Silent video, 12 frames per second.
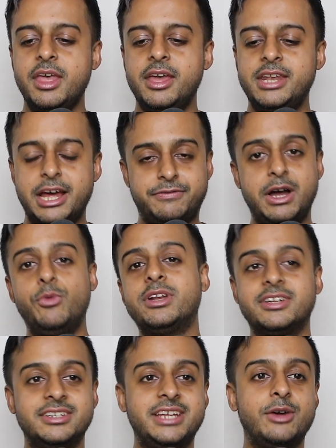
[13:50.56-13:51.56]
now, if I went
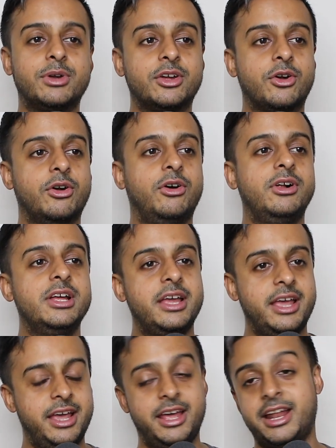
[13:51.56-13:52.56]
on a date with a girl
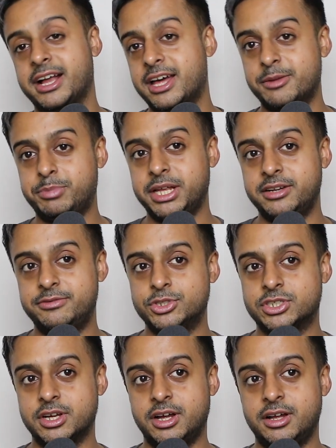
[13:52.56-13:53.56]
and I got a plate of
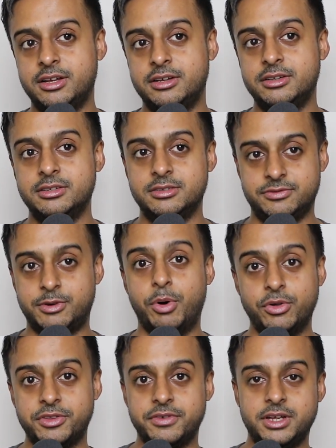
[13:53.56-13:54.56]
fuchka for
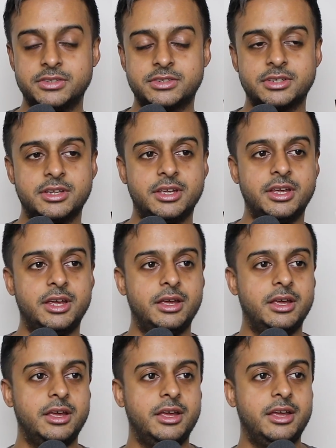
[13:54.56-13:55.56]
both of us,
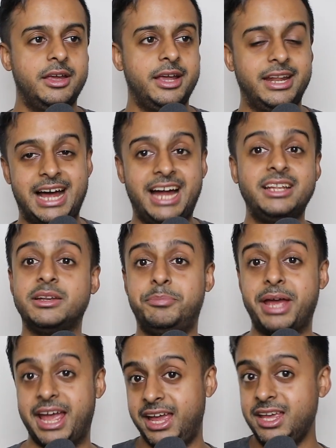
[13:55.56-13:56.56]
and I didn't
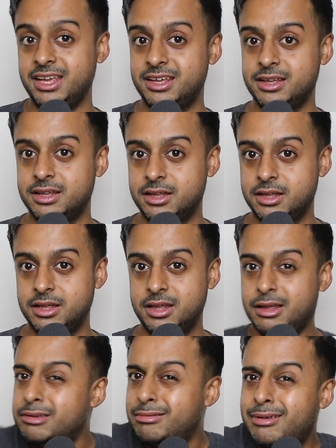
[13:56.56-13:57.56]
pay,
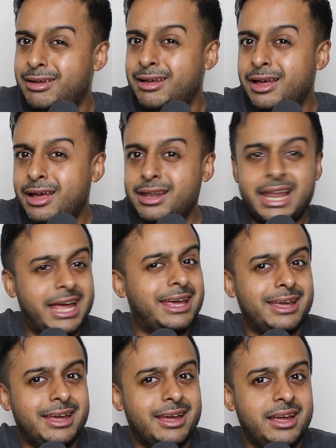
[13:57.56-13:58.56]

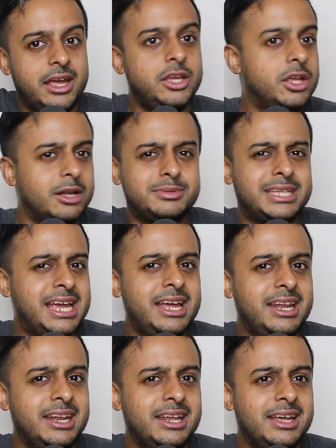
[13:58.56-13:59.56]
like, you know what I'm saying?
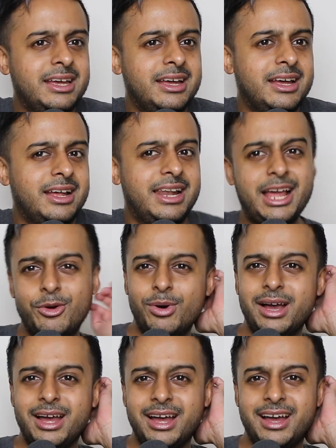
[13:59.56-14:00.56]
Like,
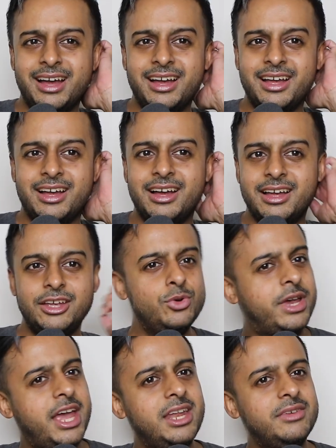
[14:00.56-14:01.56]
what? You
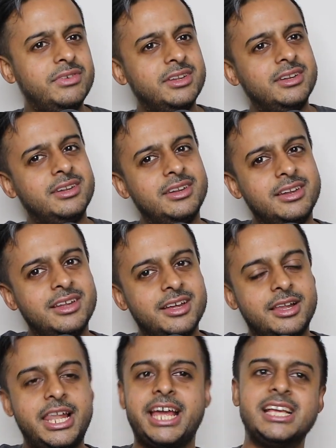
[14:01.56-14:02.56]
can't even,
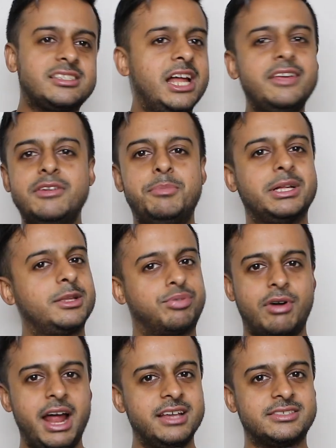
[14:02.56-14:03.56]
like, it's not even about the
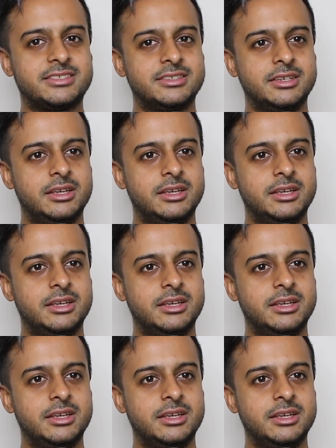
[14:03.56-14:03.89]
price.